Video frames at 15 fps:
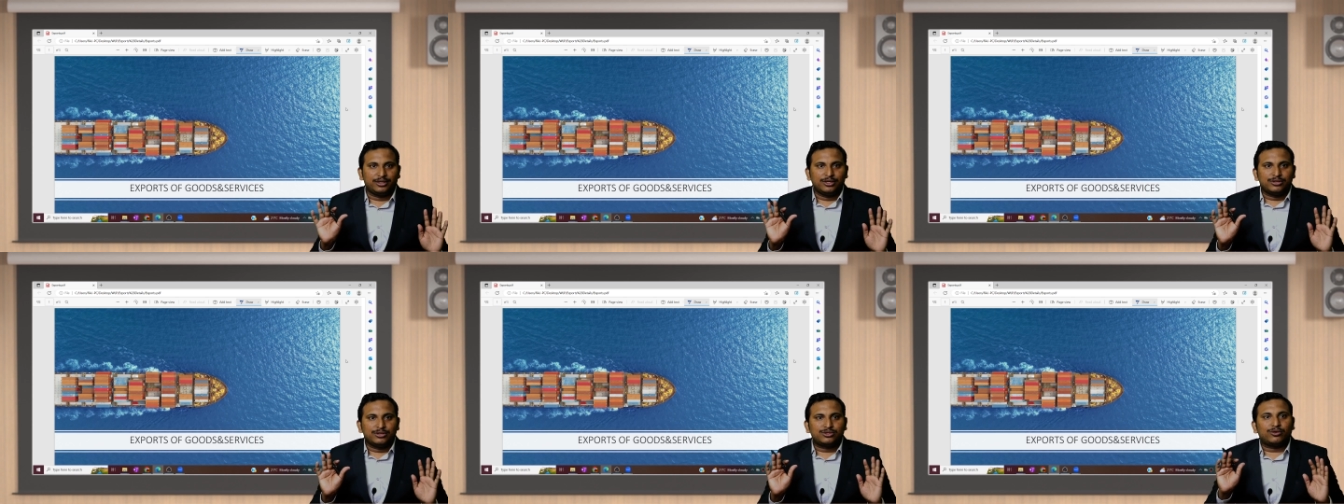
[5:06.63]

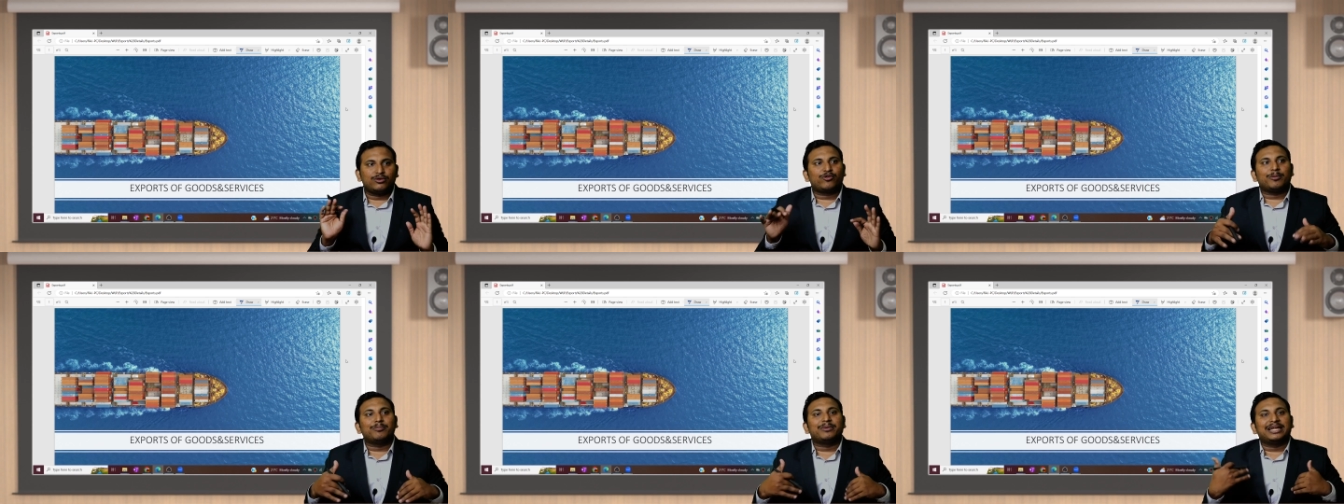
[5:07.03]
So
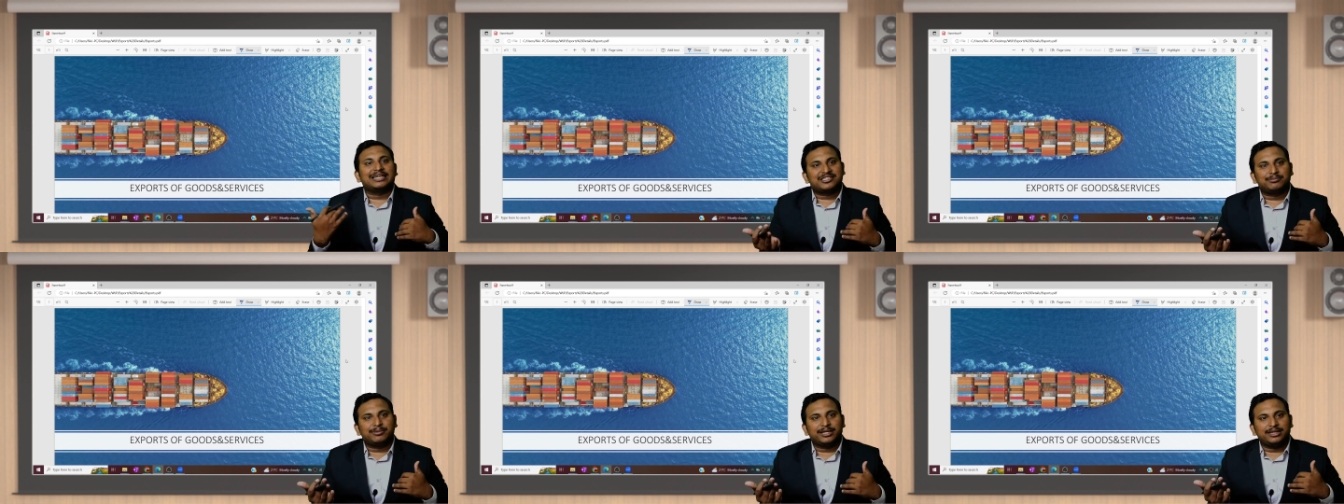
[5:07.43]
from next
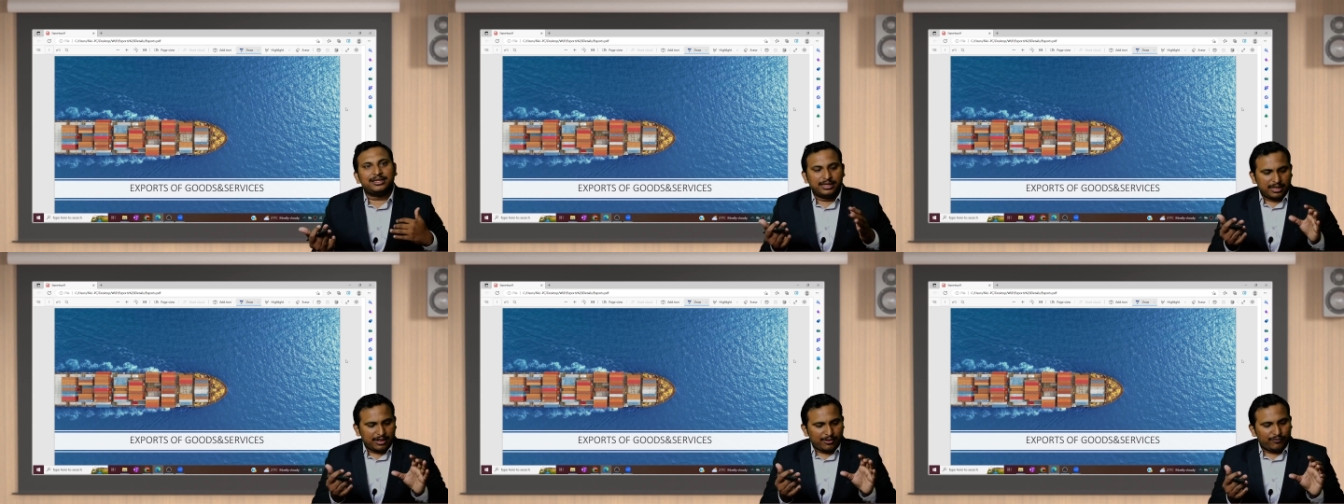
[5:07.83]
month,
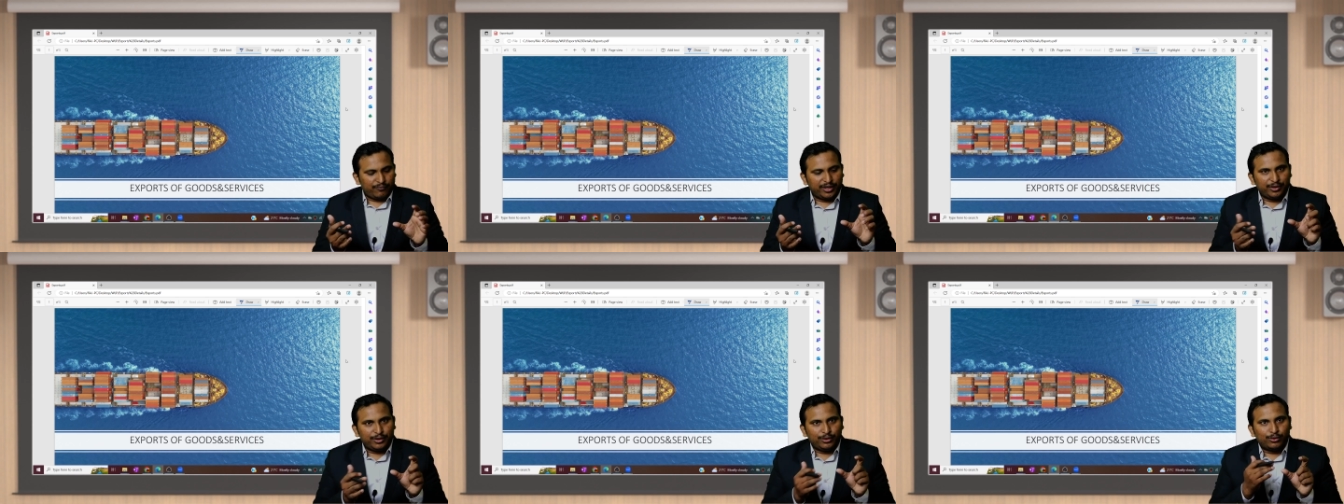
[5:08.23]

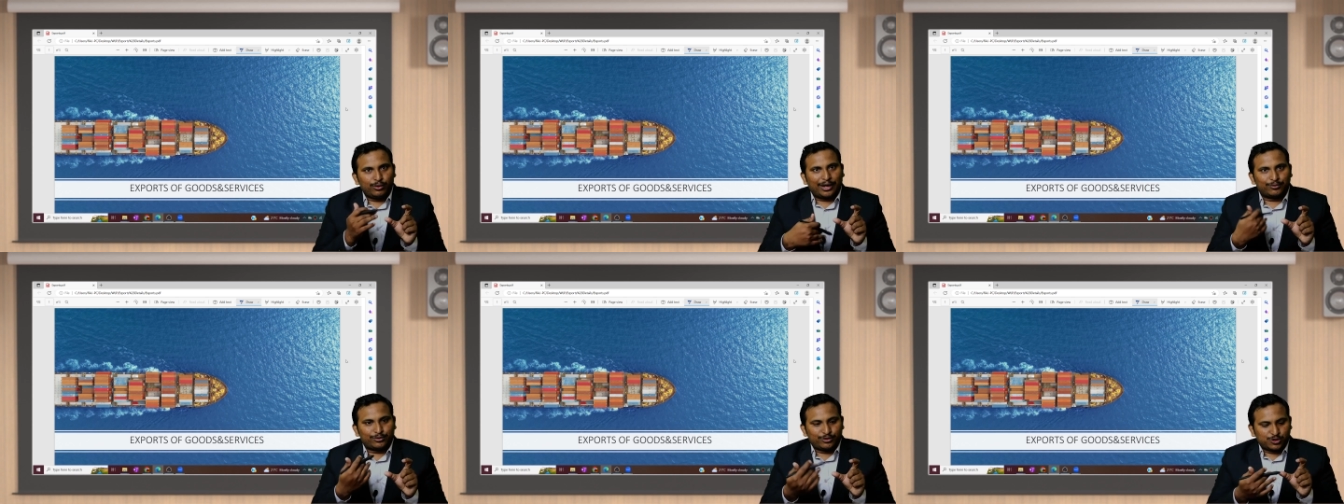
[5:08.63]
you
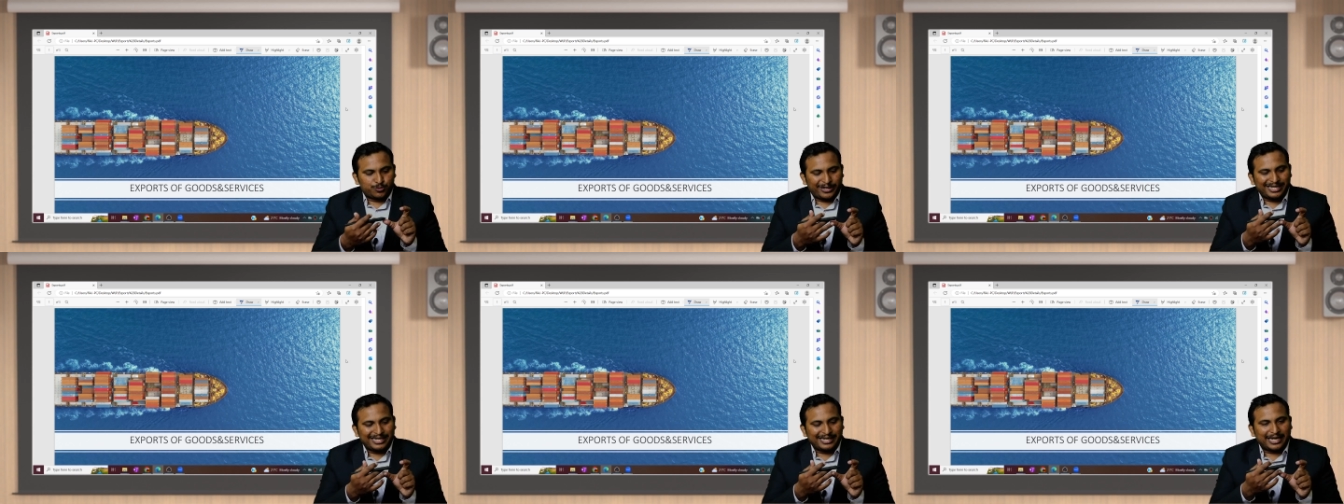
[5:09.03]
have to
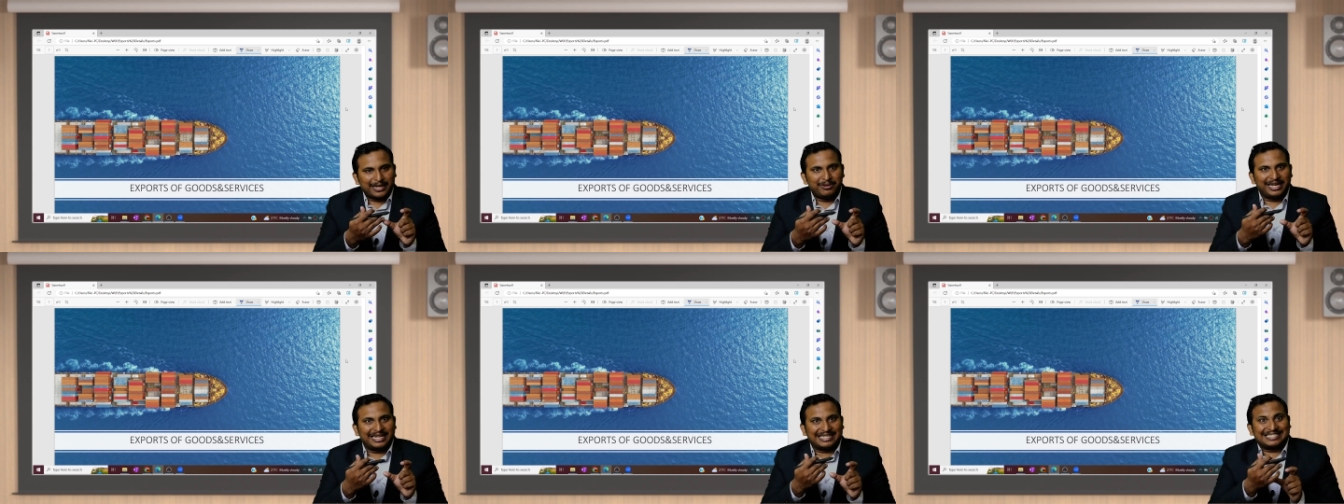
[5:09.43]
spend time
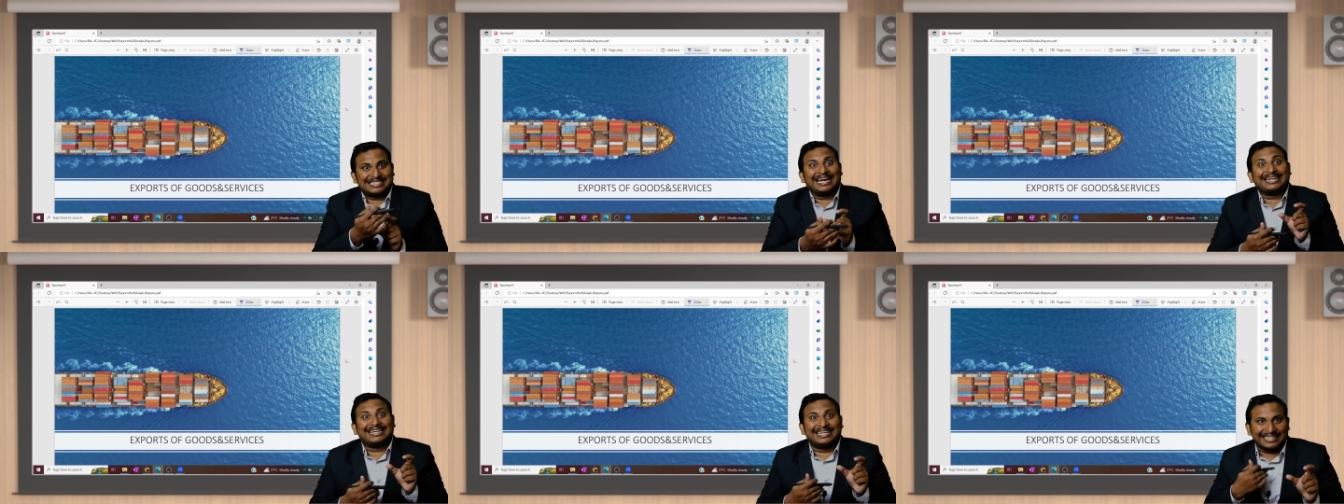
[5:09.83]
in
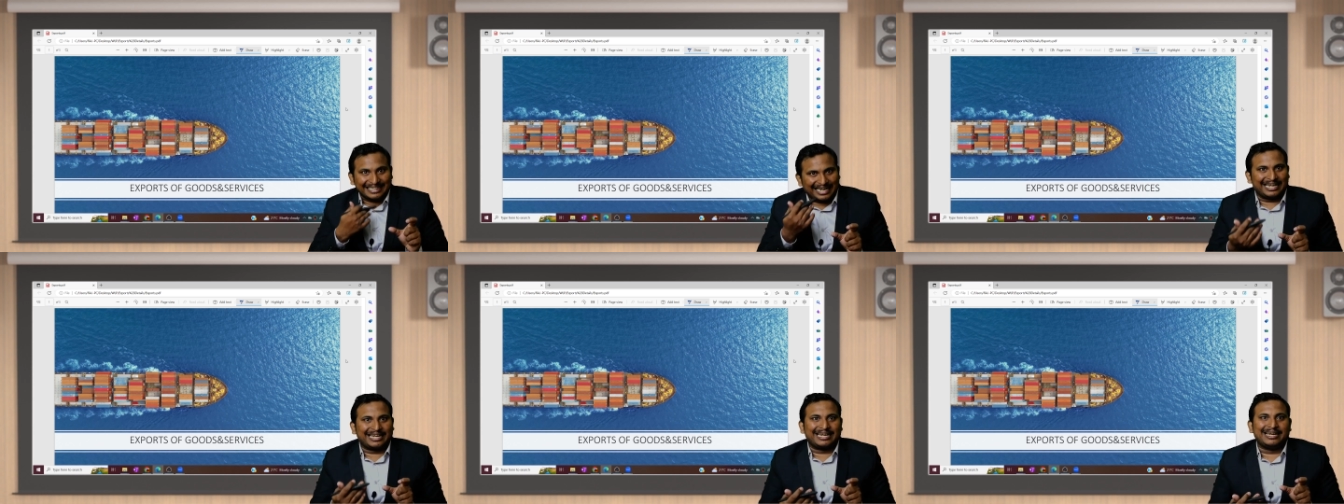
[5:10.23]
extracting the
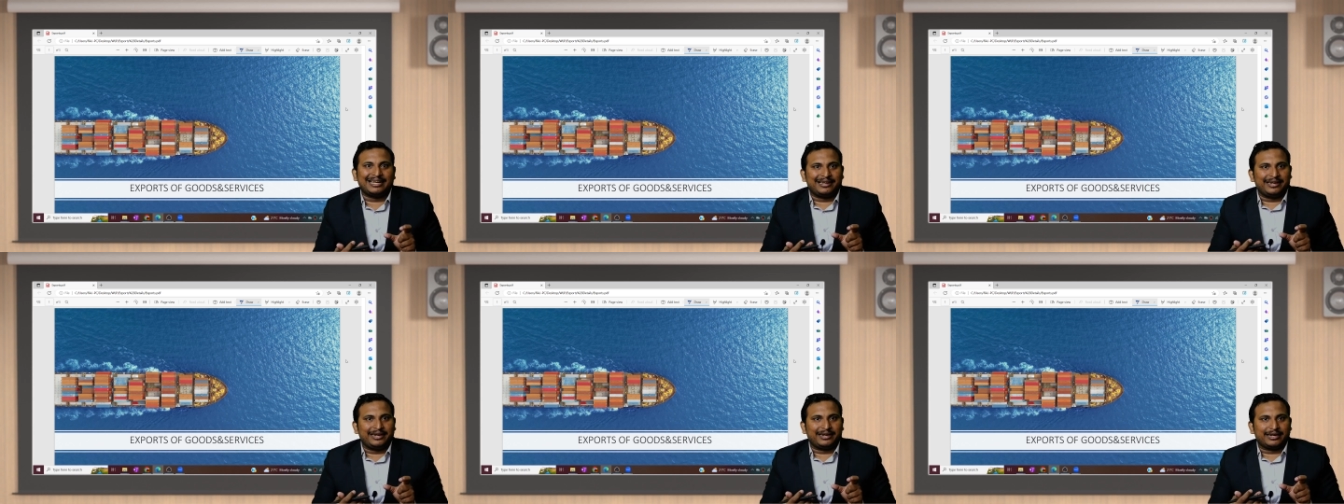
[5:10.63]
allocated
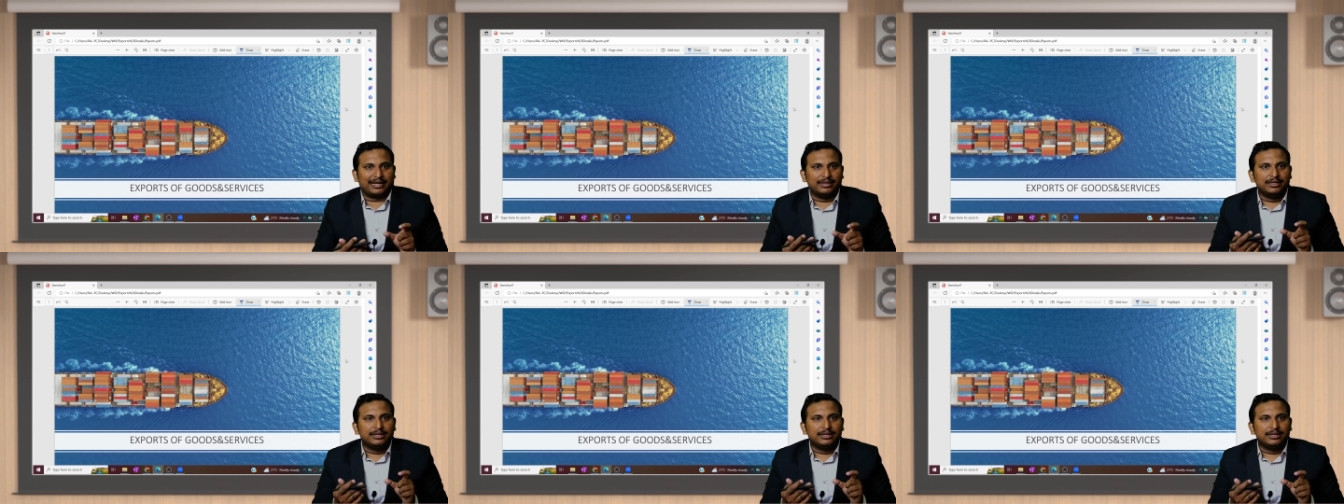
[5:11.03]
data.